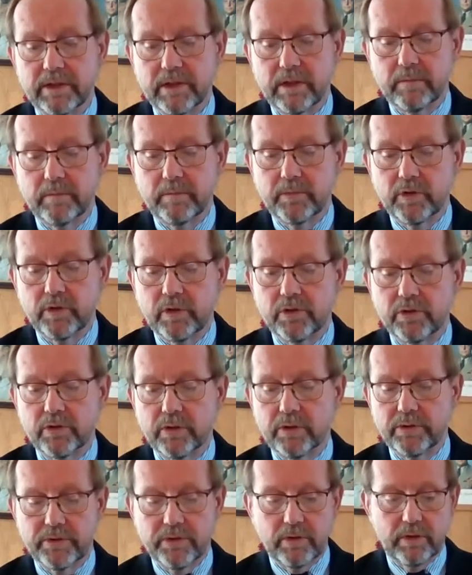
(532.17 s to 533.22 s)
some judicial
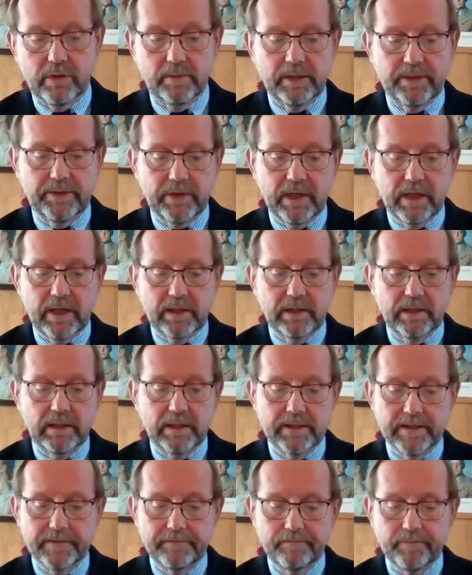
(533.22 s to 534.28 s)
concern about the
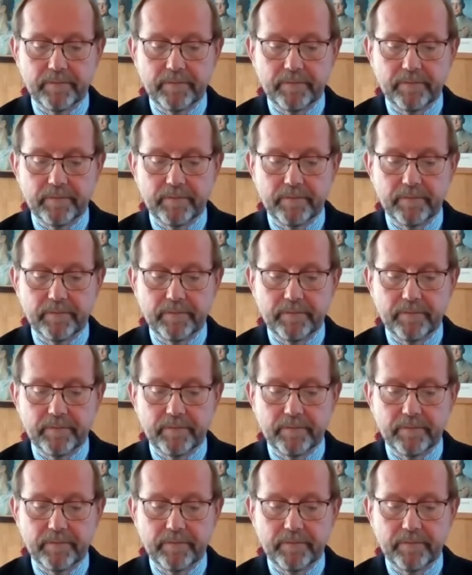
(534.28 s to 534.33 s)
guidelines.